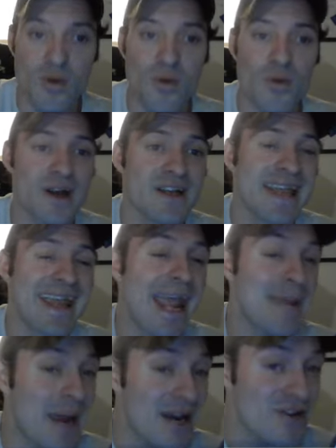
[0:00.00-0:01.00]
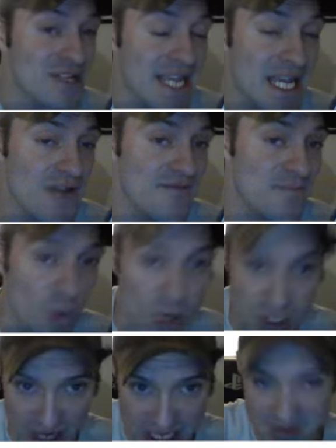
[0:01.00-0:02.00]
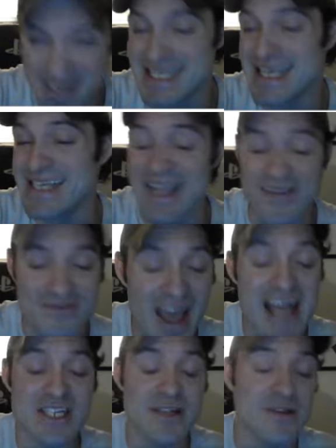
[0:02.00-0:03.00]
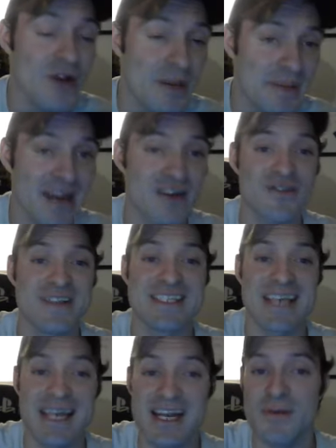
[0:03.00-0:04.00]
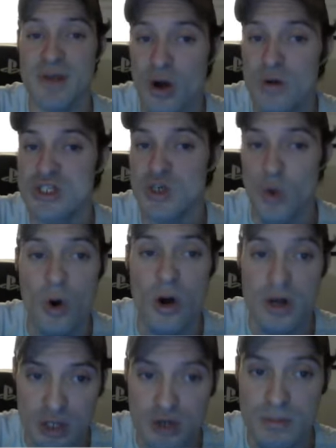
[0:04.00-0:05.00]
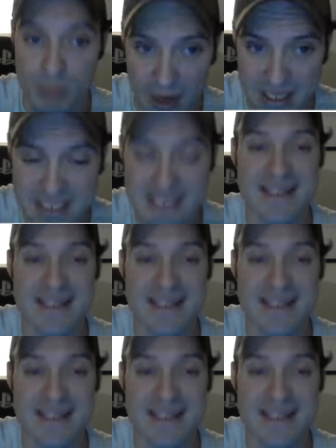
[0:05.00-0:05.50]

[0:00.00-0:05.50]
We're going to take a Parasite of Mortrex because it is a fast, loan-up character that's going to go score you points.